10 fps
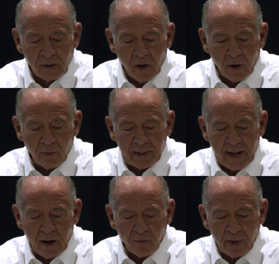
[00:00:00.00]
Are we
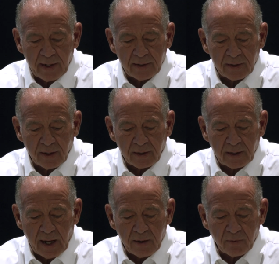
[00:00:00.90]
now ready to let
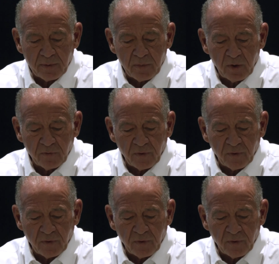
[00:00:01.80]
God remove